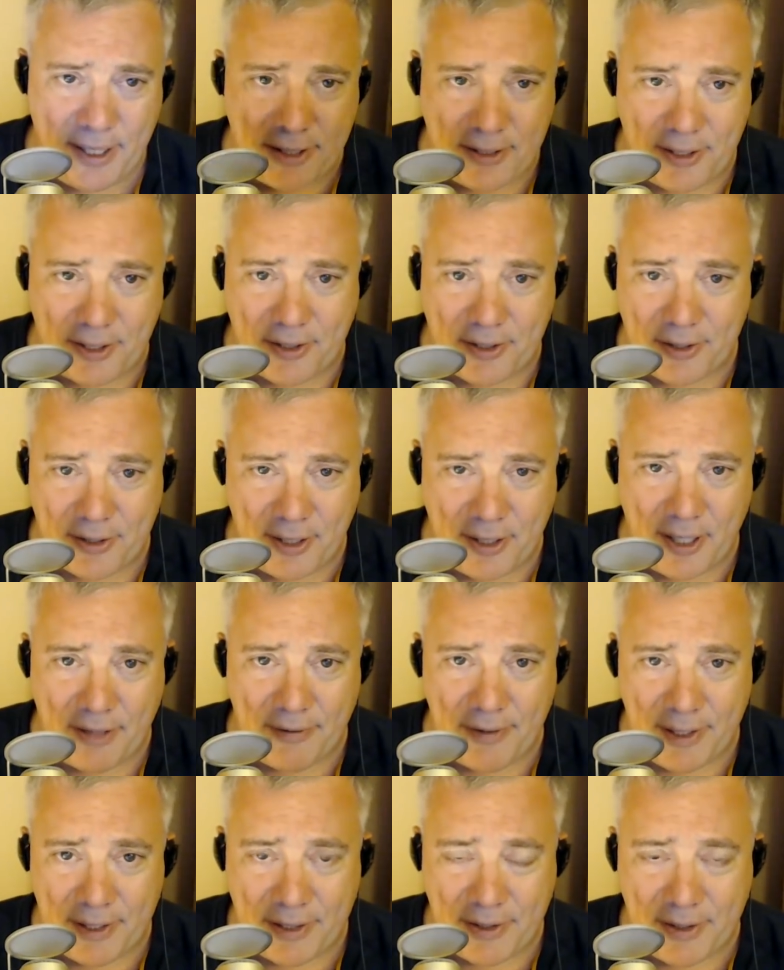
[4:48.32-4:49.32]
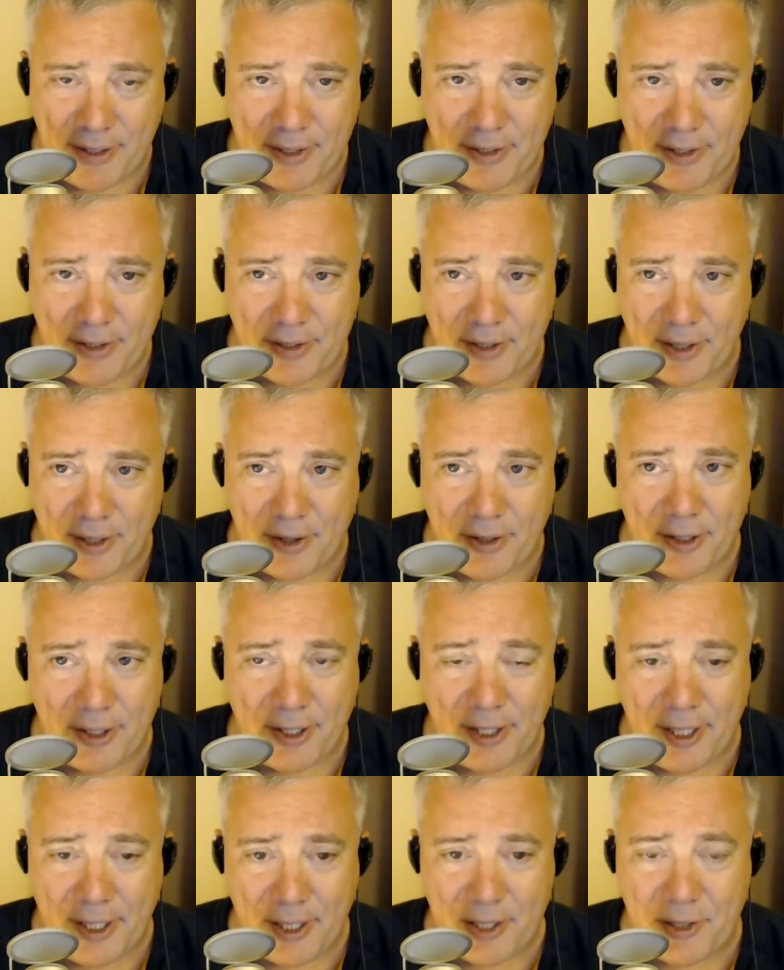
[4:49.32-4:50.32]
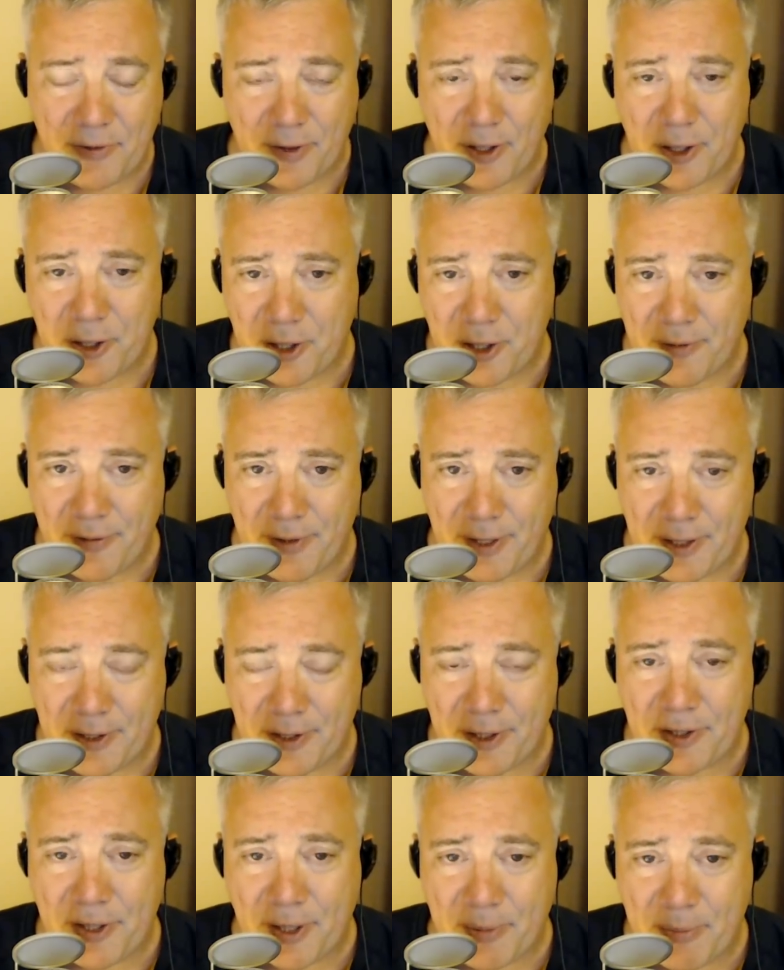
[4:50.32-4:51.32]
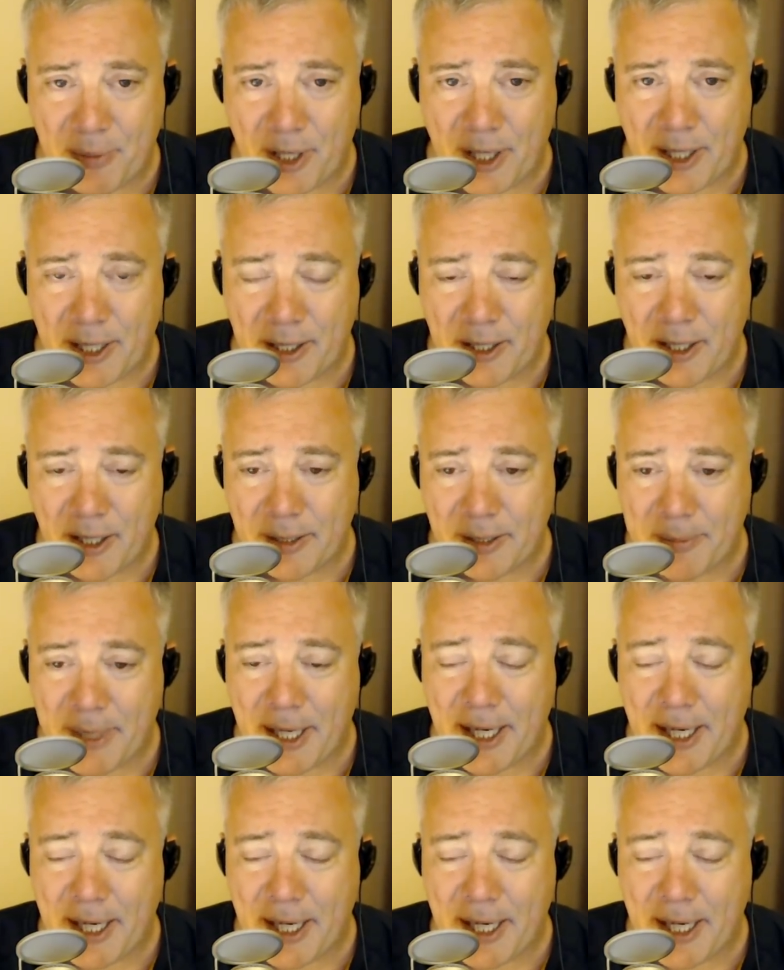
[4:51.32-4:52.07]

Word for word: case this isn't obvious, this is a 13-inch version of an existing product called the hmm.